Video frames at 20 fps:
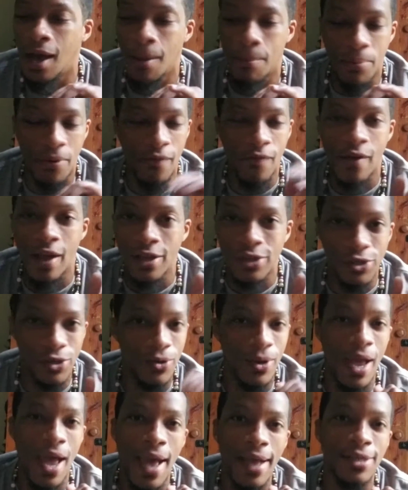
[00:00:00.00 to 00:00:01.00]
Professor
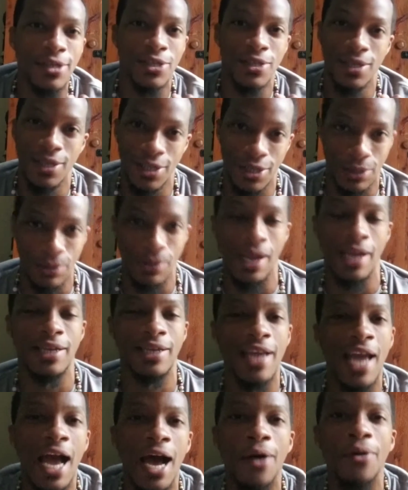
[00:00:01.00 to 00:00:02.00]
Xness right
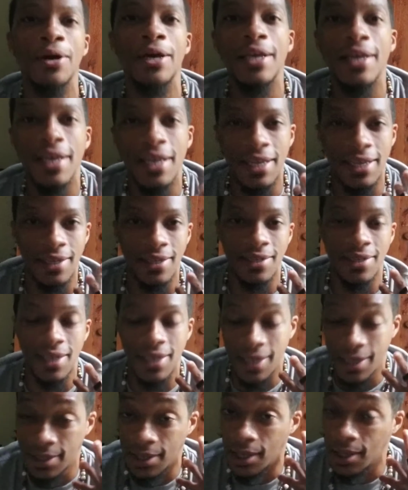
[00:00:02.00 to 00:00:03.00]
now
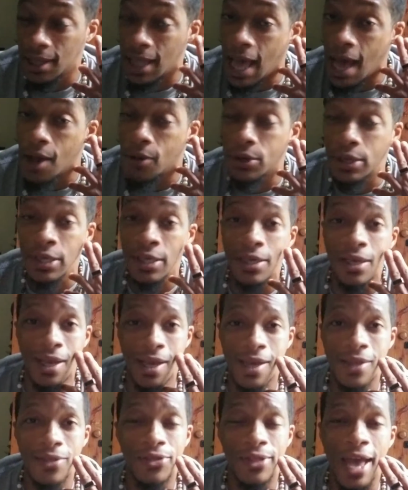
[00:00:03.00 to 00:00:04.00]
is allowing
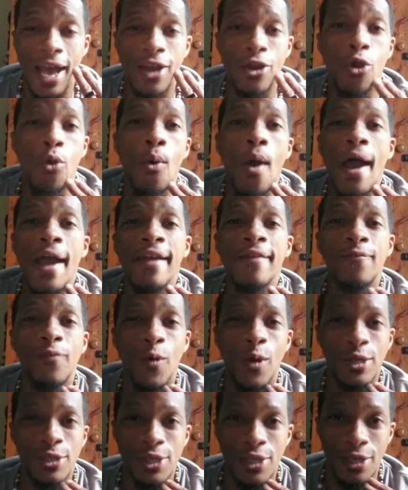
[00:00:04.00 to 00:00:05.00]
that quiet
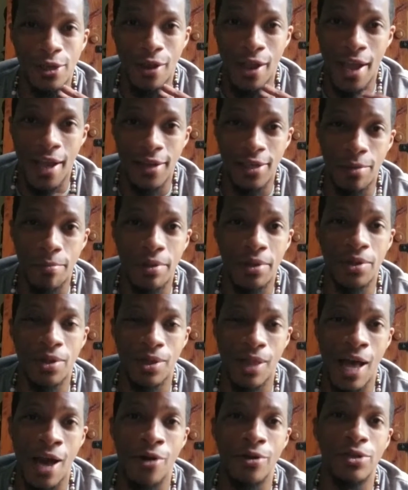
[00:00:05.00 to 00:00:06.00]
voice in your head to be the
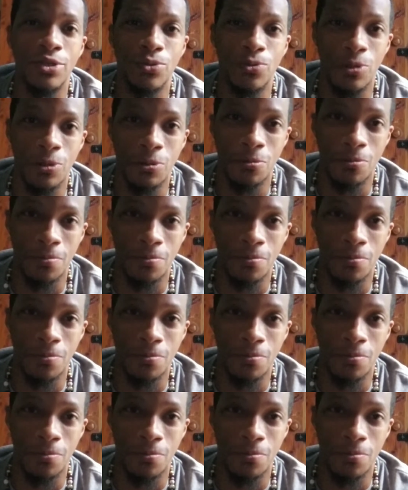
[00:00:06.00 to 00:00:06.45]
loudest one.